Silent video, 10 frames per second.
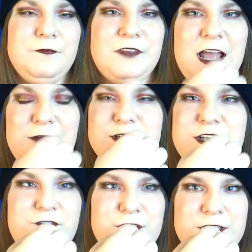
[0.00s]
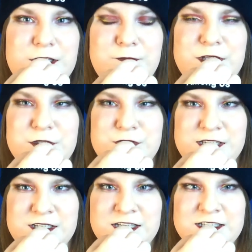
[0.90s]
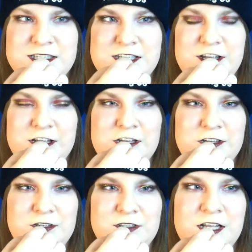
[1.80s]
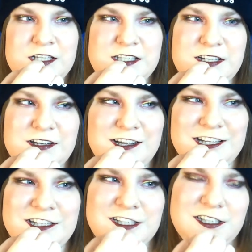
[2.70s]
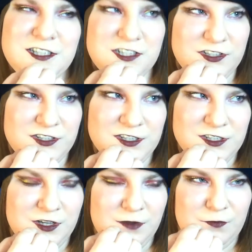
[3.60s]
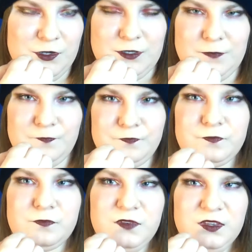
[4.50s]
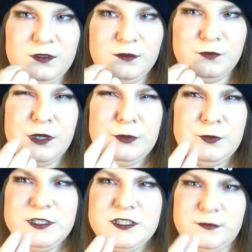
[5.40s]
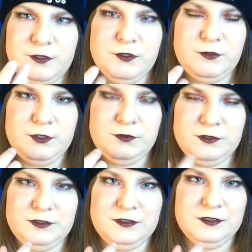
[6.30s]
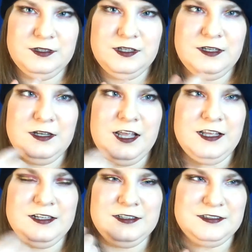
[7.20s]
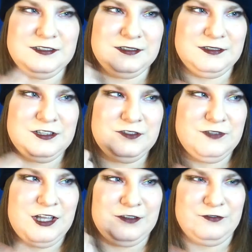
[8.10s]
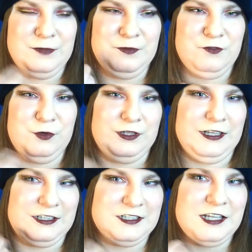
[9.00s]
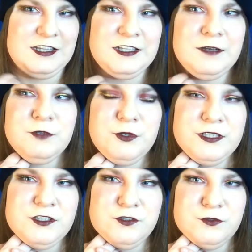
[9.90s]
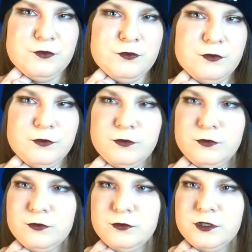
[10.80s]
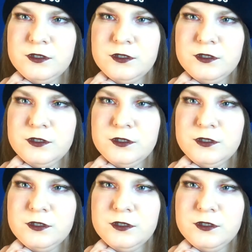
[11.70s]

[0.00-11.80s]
I would definitely be using this, not tonight, but probably tomorrow. And like right before, like, because I think I'm going to.